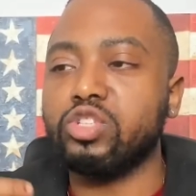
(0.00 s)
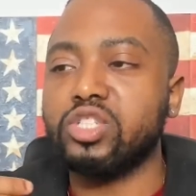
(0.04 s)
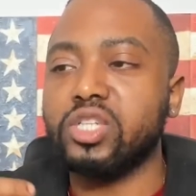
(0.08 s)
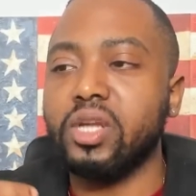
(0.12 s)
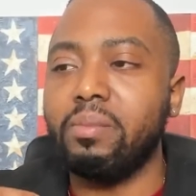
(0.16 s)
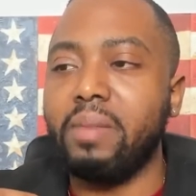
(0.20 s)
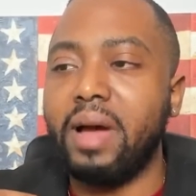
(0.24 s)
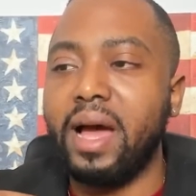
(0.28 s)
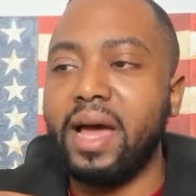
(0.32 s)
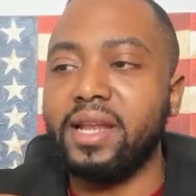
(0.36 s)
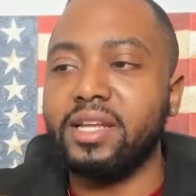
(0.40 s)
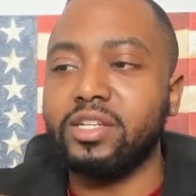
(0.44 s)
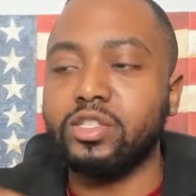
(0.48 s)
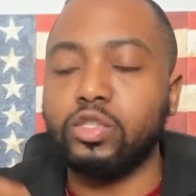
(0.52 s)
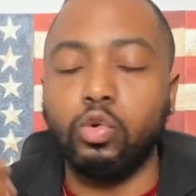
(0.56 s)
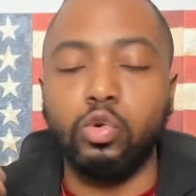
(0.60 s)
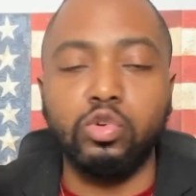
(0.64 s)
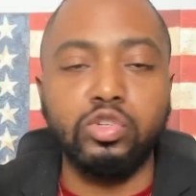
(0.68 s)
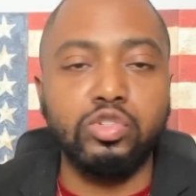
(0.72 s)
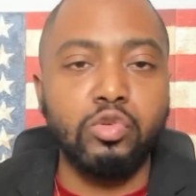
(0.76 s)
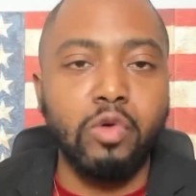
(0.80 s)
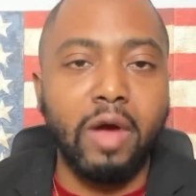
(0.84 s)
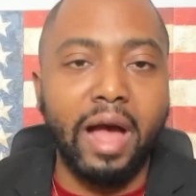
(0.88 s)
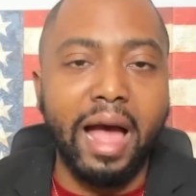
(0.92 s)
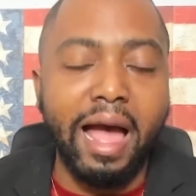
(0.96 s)
somebody is
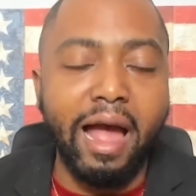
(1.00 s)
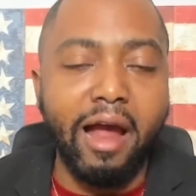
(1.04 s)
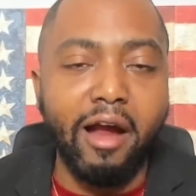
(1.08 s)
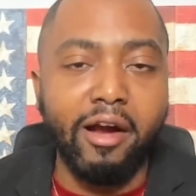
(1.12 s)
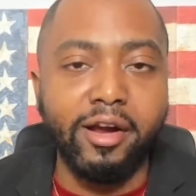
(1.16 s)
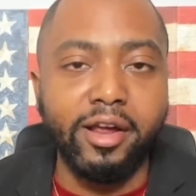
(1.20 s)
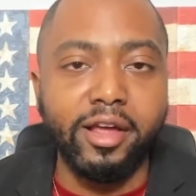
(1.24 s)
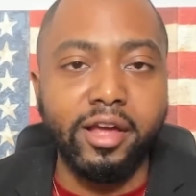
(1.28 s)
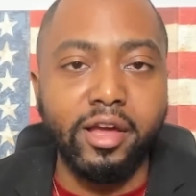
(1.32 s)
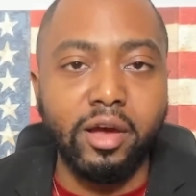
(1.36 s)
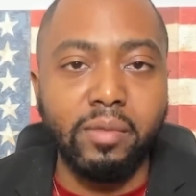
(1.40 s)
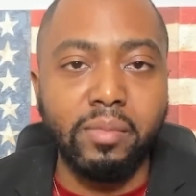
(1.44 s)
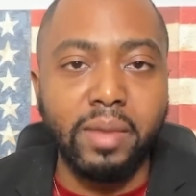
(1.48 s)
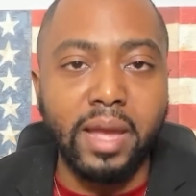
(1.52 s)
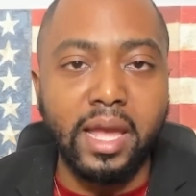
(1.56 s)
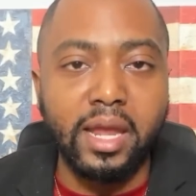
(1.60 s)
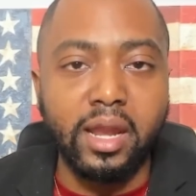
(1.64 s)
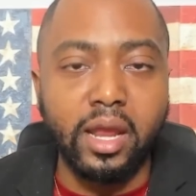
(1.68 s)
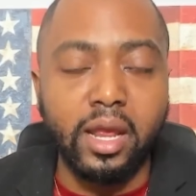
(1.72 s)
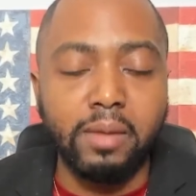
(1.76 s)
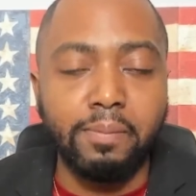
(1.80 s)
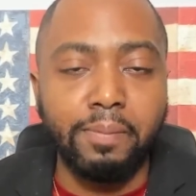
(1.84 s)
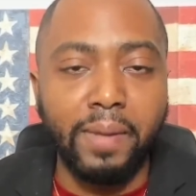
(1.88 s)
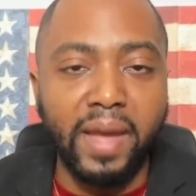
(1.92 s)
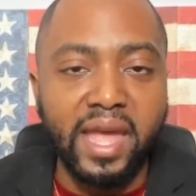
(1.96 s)
going to hire him and,
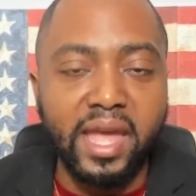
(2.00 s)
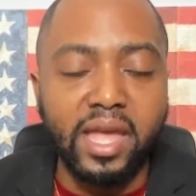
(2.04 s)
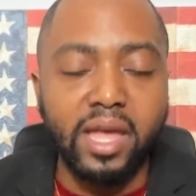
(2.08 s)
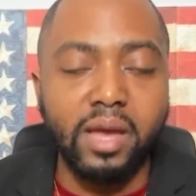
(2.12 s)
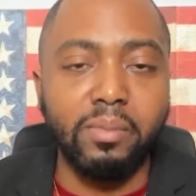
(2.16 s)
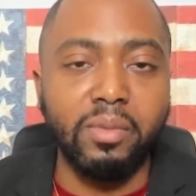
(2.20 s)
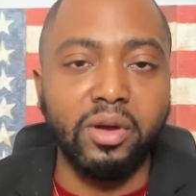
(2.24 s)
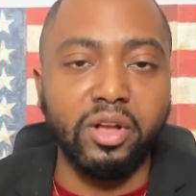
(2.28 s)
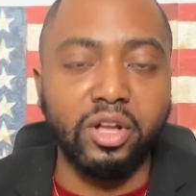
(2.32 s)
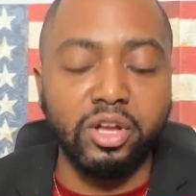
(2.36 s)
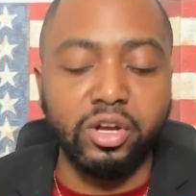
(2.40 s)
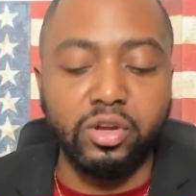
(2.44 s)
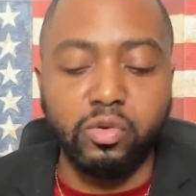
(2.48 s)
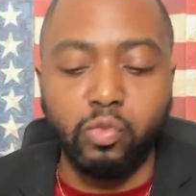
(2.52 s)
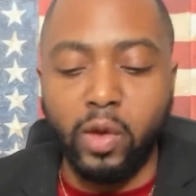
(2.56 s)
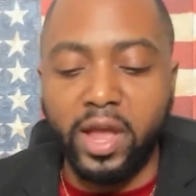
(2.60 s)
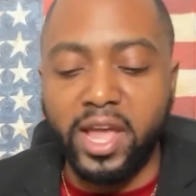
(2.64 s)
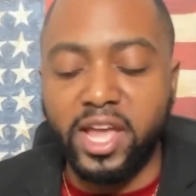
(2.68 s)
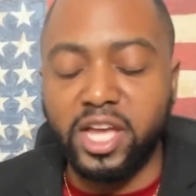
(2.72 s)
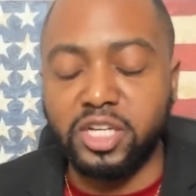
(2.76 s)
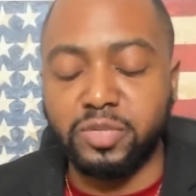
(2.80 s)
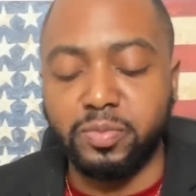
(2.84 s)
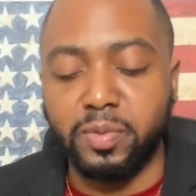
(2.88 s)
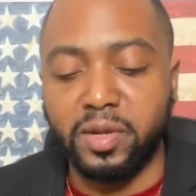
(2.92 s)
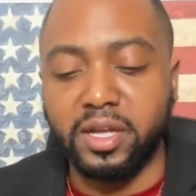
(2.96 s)
and pay him a good
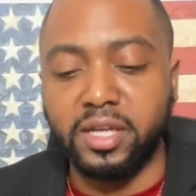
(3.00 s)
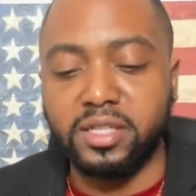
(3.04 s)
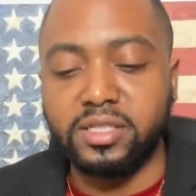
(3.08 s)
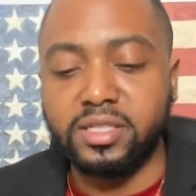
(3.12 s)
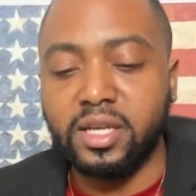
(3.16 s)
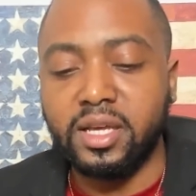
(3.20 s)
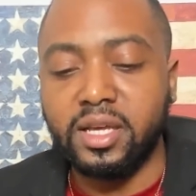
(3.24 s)
wage, because